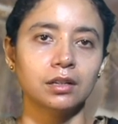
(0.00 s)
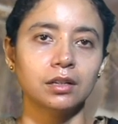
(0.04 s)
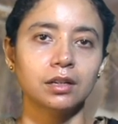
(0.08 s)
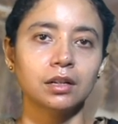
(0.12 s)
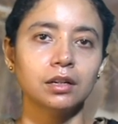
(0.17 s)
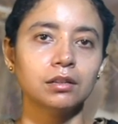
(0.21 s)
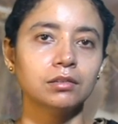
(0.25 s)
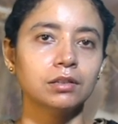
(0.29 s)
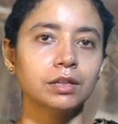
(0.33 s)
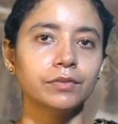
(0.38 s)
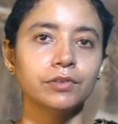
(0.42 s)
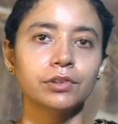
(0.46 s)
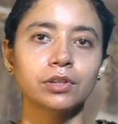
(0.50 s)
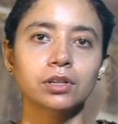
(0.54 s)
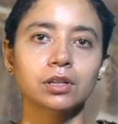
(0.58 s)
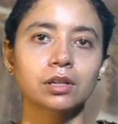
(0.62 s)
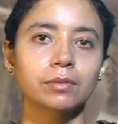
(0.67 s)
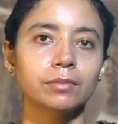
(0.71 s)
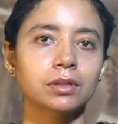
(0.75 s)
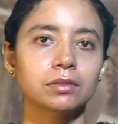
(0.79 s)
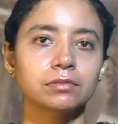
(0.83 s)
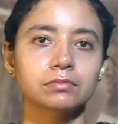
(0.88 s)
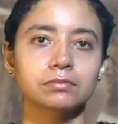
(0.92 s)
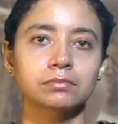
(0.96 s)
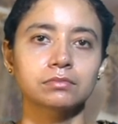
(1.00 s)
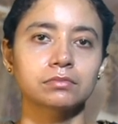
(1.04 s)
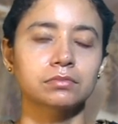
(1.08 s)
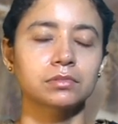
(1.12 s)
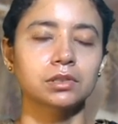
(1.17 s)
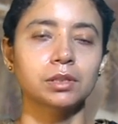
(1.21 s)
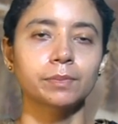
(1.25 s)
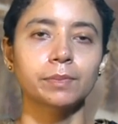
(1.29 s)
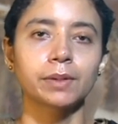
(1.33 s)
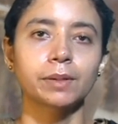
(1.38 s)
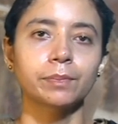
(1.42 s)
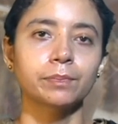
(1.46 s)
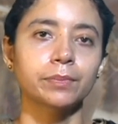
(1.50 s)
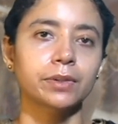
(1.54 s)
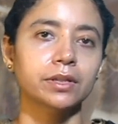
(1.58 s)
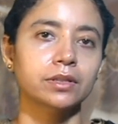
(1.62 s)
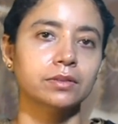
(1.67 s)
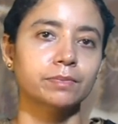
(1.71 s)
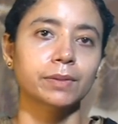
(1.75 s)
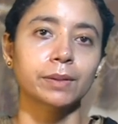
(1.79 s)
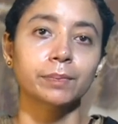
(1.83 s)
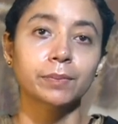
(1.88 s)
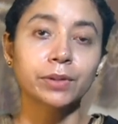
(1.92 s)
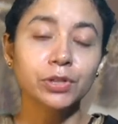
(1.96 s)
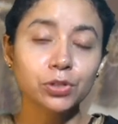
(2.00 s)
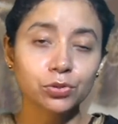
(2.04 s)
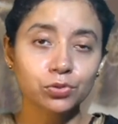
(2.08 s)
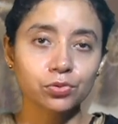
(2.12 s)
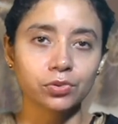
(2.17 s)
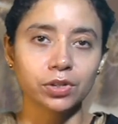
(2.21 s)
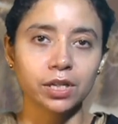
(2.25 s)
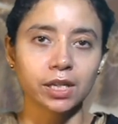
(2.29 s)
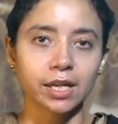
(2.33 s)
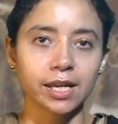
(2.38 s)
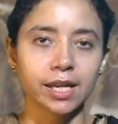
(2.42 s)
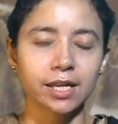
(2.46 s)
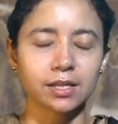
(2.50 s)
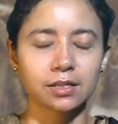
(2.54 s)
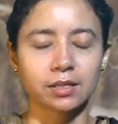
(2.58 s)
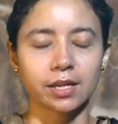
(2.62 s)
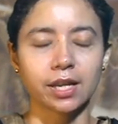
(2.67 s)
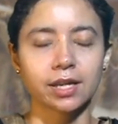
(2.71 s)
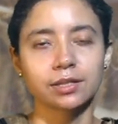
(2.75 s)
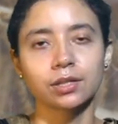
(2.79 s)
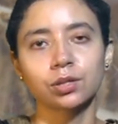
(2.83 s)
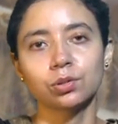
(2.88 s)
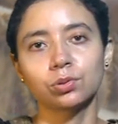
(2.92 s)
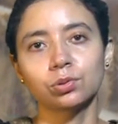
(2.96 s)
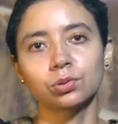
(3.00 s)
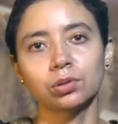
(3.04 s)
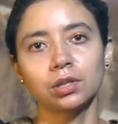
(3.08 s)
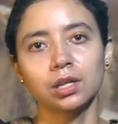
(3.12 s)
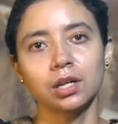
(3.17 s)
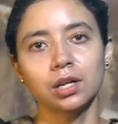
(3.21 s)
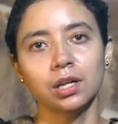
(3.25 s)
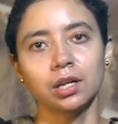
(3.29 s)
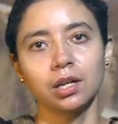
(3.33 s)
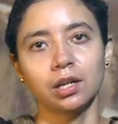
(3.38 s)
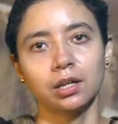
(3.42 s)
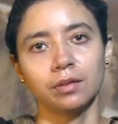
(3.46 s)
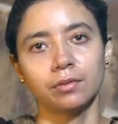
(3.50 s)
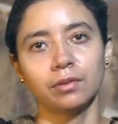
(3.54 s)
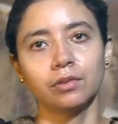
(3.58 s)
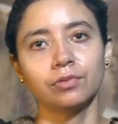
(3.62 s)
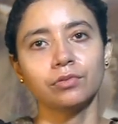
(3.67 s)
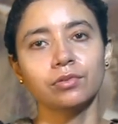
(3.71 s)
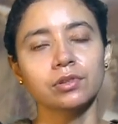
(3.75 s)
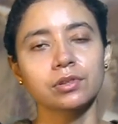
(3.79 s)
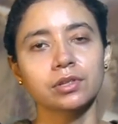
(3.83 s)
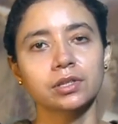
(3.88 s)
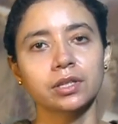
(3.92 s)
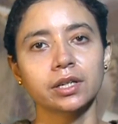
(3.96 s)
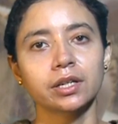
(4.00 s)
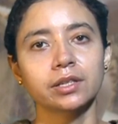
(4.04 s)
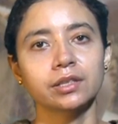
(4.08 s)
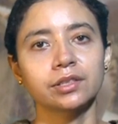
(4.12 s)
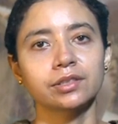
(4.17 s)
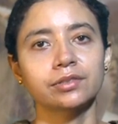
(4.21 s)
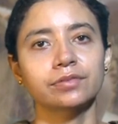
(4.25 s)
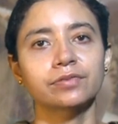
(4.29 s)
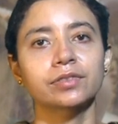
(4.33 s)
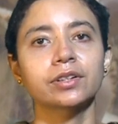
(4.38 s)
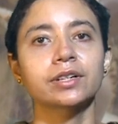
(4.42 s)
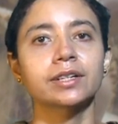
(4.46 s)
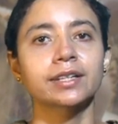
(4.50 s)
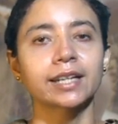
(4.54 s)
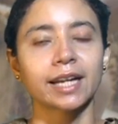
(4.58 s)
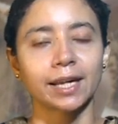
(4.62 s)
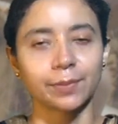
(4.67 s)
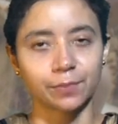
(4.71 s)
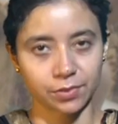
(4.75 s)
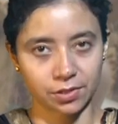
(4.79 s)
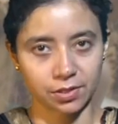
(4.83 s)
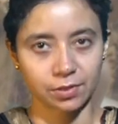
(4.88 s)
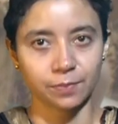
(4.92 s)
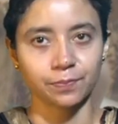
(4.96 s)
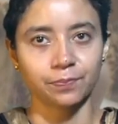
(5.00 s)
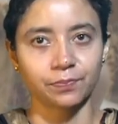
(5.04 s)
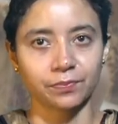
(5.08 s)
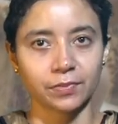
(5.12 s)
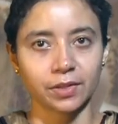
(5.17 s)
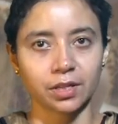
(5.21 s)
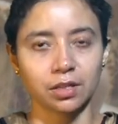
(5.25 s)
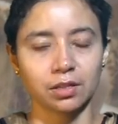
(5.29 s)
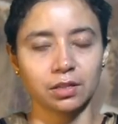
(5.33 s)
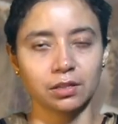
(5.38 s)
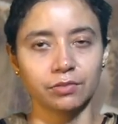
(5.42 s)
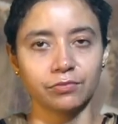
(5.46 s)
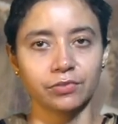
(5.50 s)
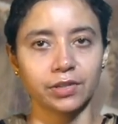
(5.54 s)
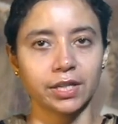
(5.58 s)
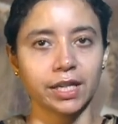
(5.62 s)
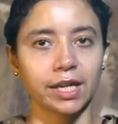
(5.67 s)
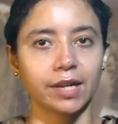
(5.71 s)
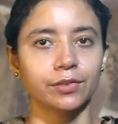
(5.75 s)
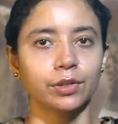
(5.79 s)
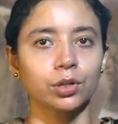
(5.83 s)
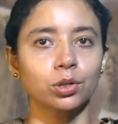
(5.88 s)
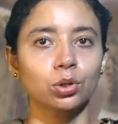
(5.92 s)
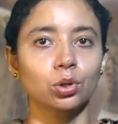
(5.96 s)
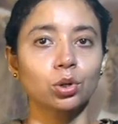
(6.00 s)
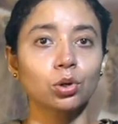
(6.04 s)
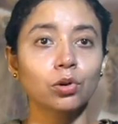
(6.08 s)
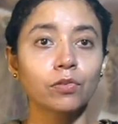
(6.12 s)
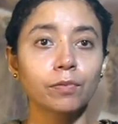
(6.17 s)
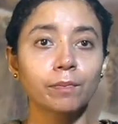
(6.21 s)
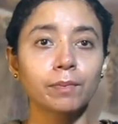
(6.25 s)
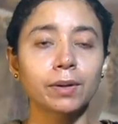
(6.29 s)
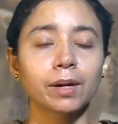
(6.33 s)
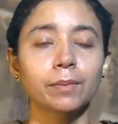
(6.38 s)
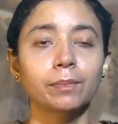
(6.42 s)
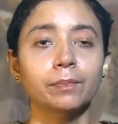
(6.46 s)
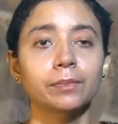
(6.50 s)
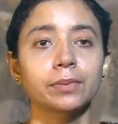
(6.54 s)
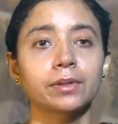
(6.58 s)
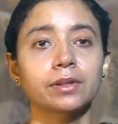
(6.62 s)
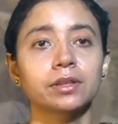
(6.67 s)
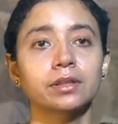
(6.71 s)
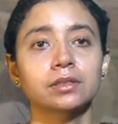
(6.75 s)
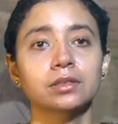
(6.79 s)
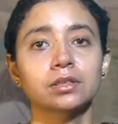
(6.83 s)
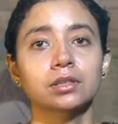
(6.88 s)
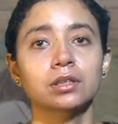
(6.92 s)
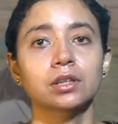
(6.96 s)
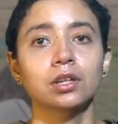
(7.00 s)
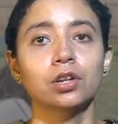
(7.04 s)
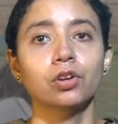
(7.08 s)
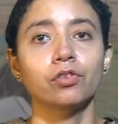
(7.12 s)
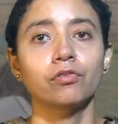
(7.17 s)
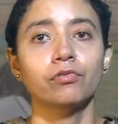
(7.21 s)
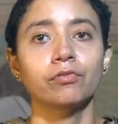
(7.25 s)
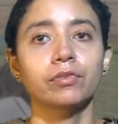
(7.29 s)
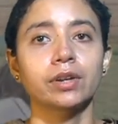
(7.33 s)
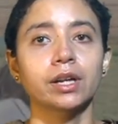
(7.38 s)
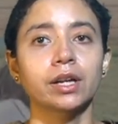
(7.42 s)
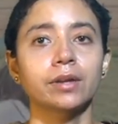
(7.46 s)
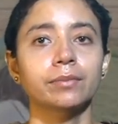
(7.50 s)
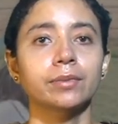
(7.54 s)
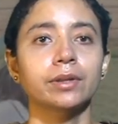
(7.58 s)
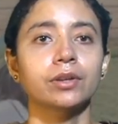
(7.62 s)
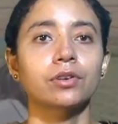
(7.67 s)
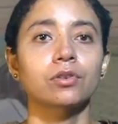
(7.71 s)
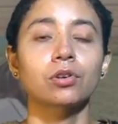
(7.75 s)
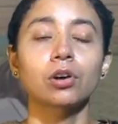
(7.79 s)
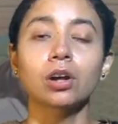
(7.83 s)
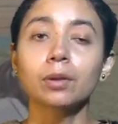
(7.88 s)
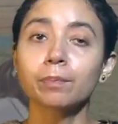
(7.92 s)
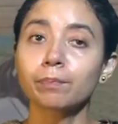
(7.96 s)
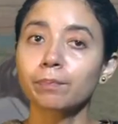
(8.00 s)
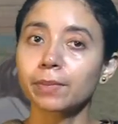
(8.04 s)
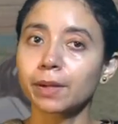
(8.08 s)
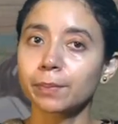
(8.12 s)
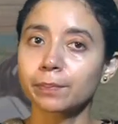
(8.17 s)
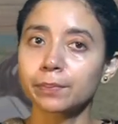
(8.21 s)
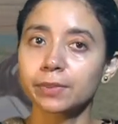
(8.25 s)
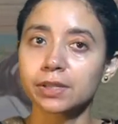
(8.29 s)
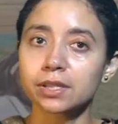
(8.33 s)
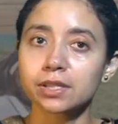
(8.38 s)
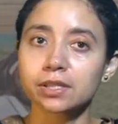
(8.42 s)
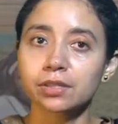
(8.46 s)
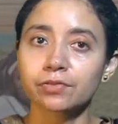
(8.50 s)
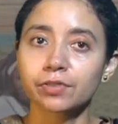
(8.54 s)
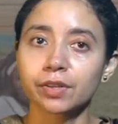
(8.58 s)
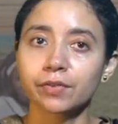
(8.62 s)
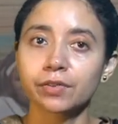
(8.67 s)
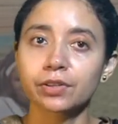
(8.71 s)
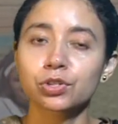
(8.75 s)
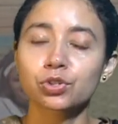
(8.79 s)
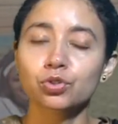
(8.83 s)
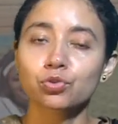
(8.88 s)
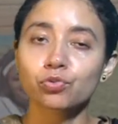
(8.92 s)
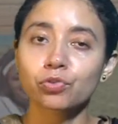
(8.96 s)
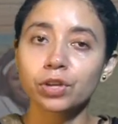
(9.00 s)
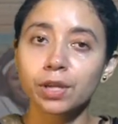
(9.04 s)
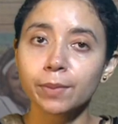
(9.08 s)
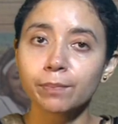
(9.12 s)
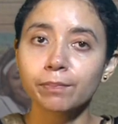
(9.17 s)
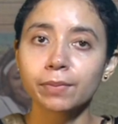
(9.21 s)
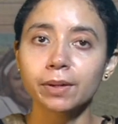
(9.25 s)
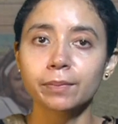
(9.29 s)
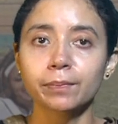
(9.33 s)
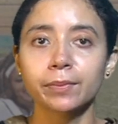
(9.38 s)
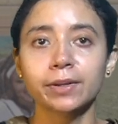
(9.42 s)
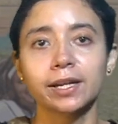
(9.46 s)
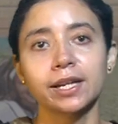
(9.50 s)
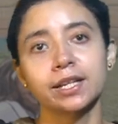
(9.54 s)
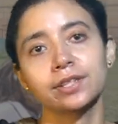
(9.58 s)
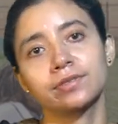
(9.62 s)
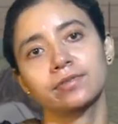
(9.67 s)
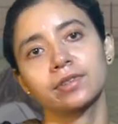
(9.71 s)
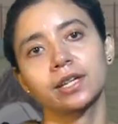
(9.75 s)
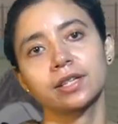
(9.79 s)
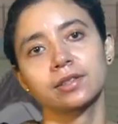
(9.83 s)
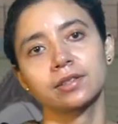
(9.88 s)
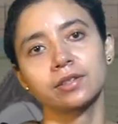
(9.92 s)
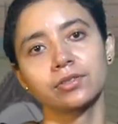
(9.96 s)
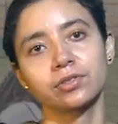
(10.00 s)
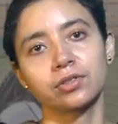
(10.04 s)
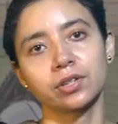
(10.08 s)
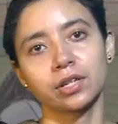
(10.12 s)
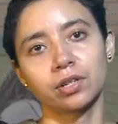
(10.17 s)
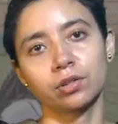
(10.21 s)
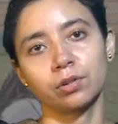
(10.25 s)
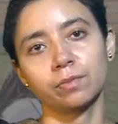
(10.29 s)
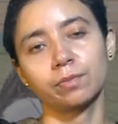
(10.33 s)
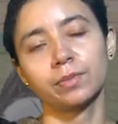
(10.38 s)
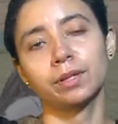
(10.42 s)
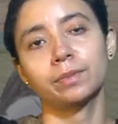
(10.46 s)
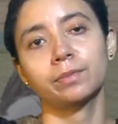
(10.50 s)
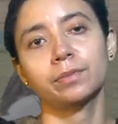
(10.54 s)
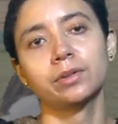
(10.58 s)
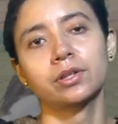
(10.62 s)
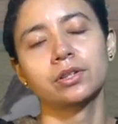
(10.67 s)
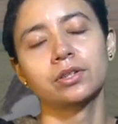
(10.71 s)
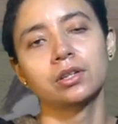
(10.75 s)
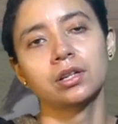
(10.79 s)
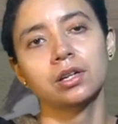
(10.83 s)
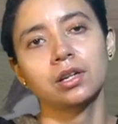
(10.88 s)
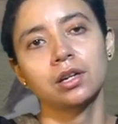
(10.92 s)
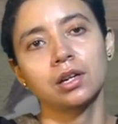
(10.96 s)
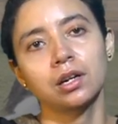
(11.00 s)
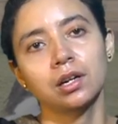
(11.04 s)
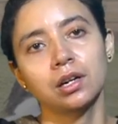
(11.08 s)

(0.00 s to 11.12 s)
Now, when we talk about the puppet puppetry as as a whole, of course, there are different types uh, we have the glove puppet, we have the rod puppet, we have the string puppet as well as the shadow puppet.